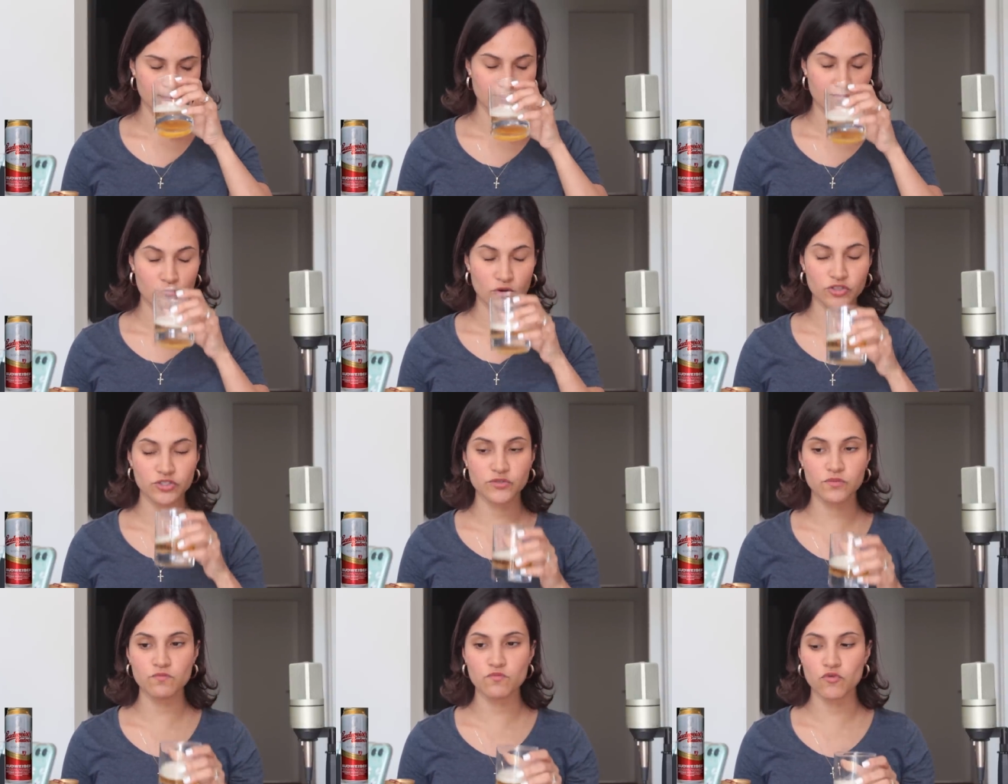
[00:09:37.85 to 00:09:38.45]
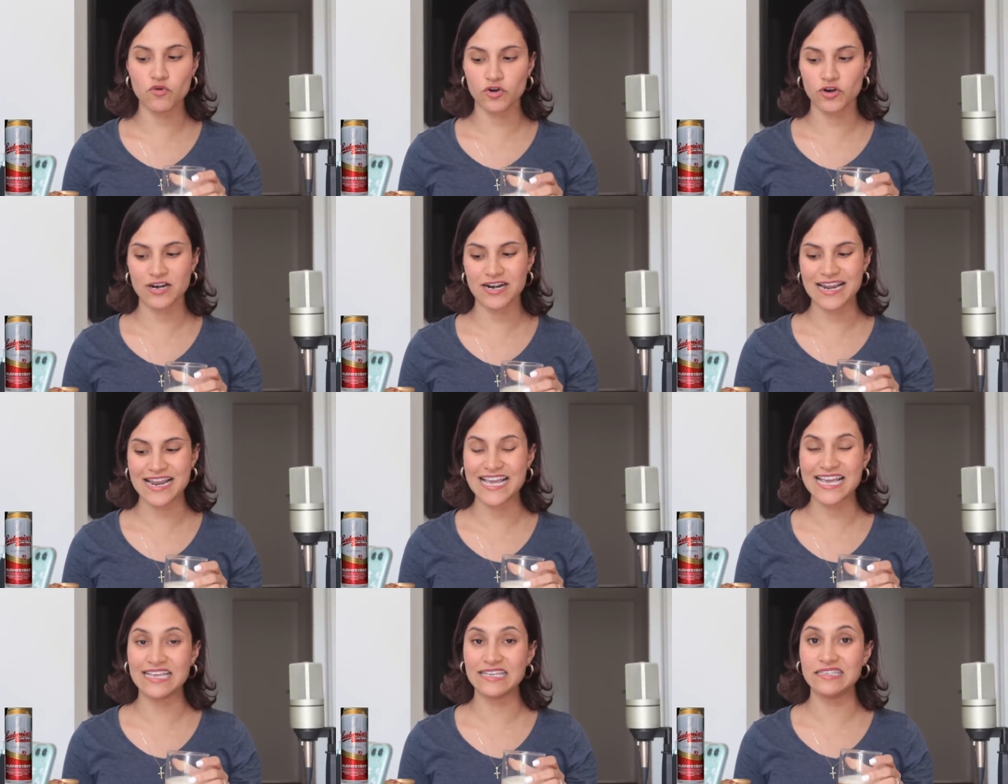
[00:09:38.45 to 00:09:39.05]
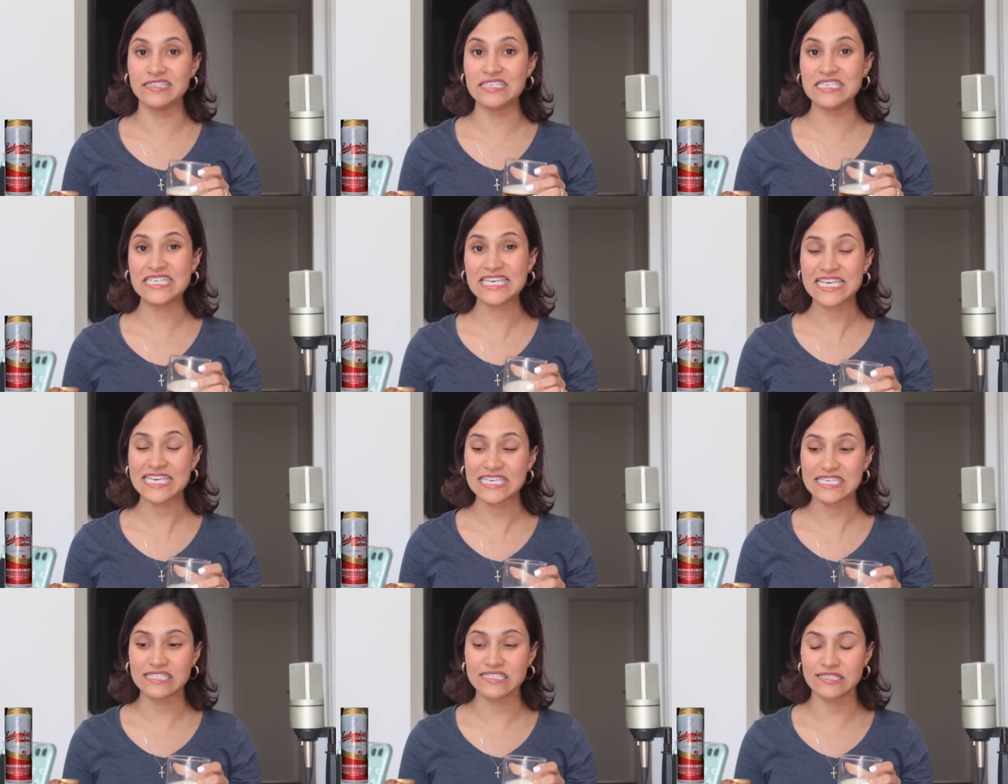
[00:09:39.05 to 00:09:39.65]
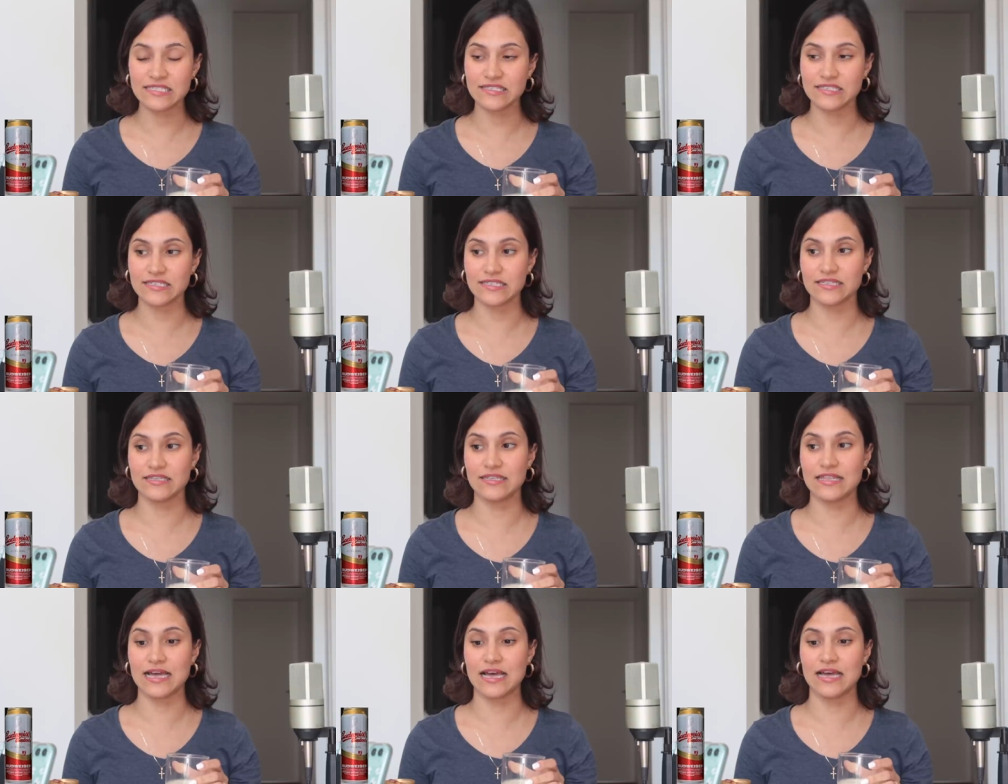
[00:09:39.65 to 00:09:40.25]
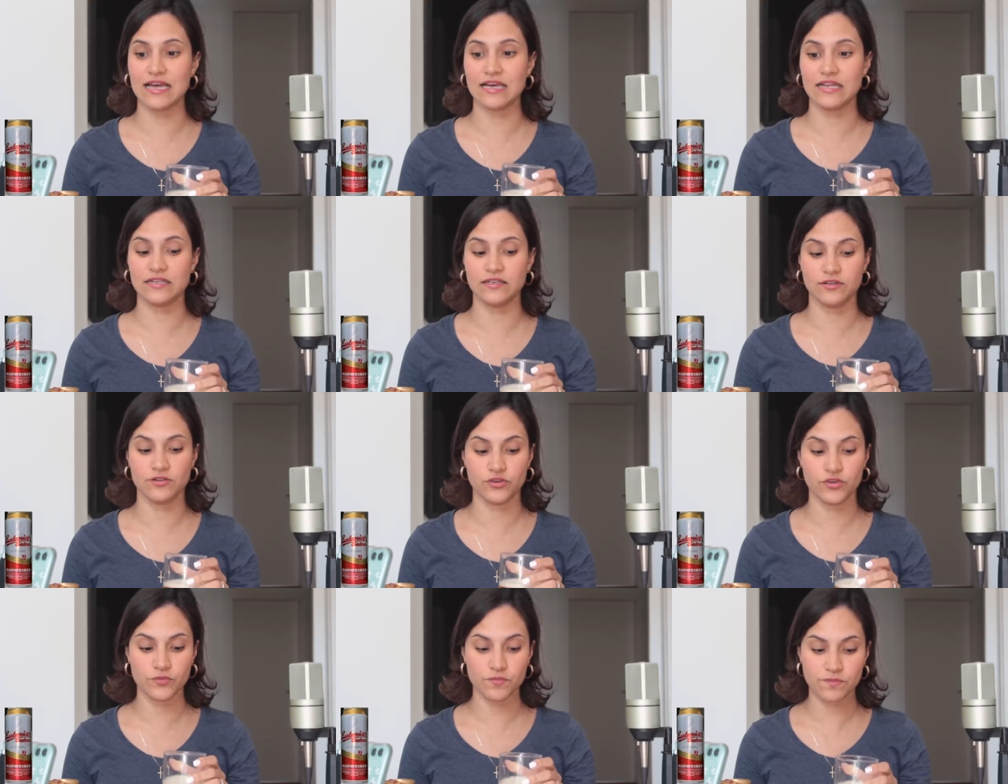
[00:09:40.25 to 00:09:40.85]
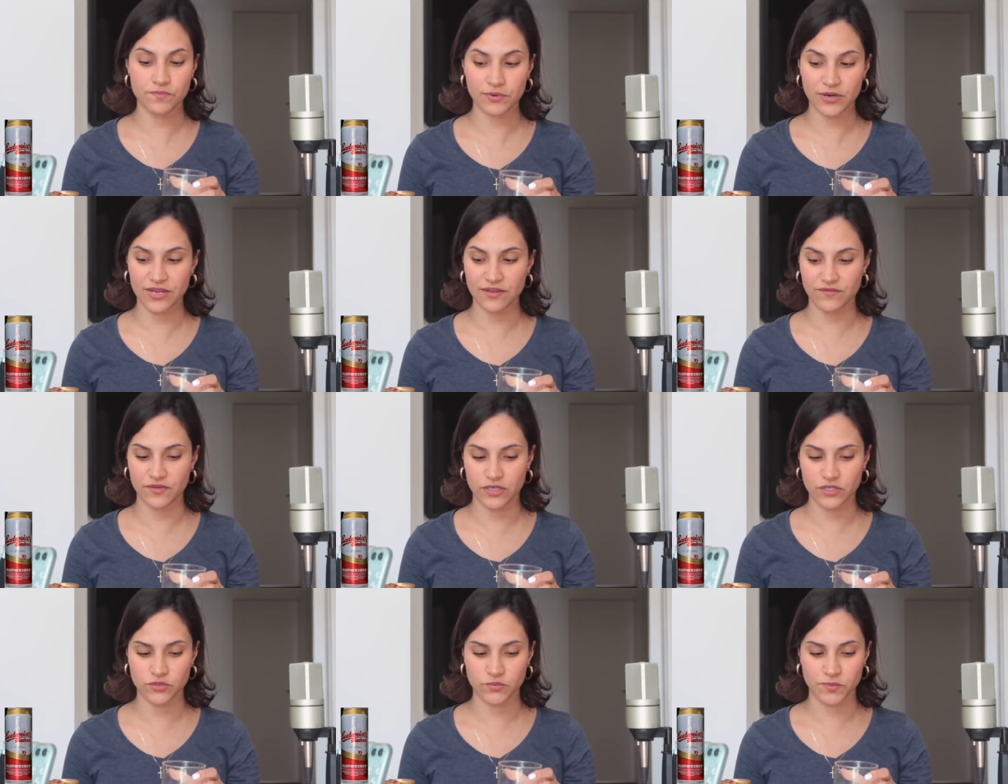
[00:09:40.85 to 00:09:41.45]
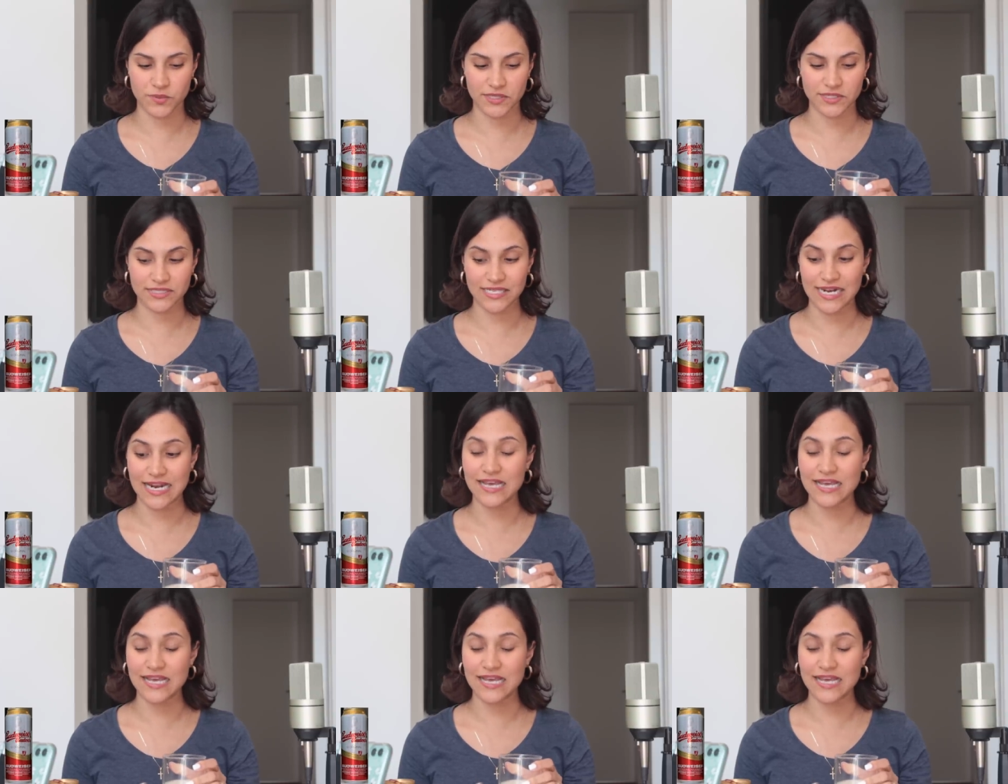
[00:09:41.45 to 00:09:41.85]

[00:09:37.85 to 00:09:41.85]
much more like yeast than the previous ones.